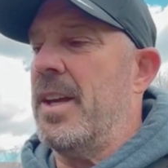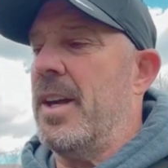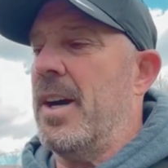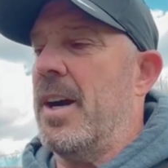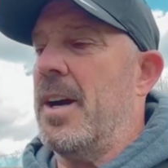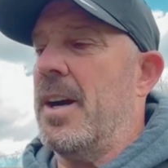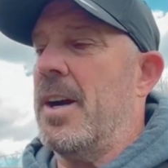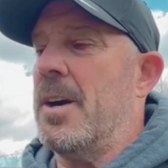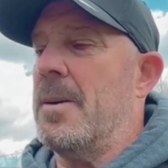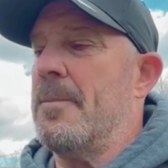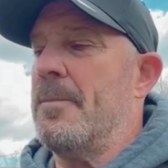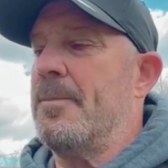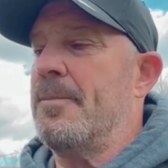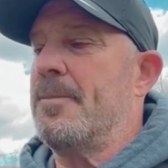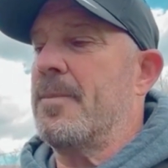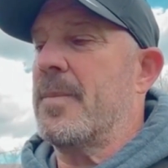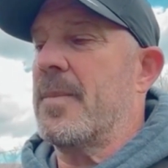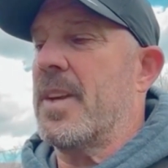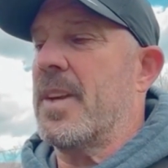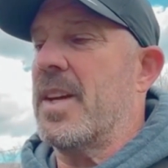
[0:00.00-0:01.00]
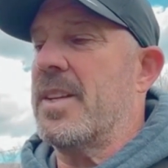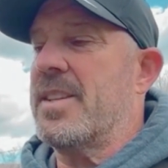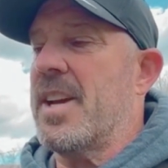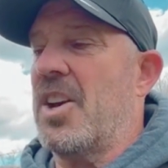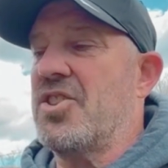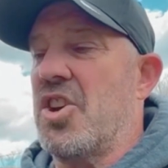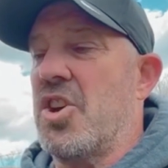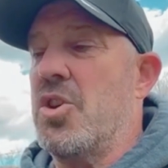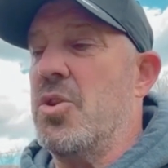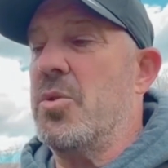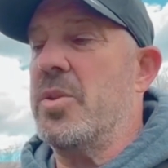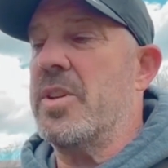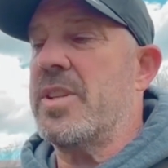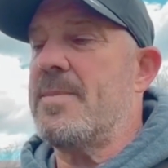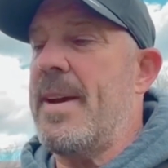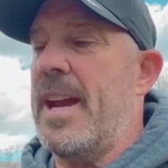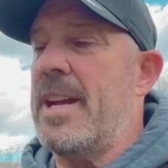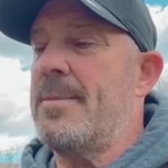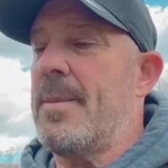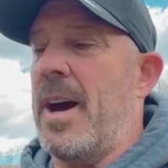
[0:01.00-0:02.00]
Tells you who it's
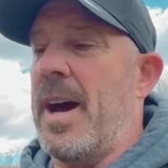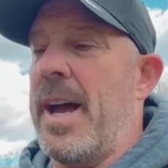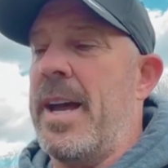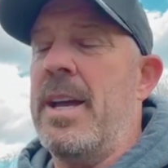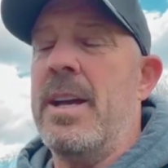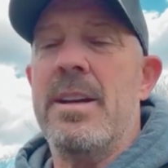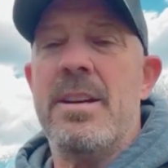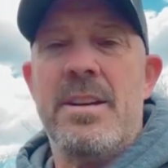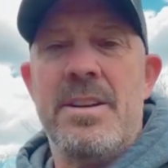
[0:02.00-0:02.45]
made by,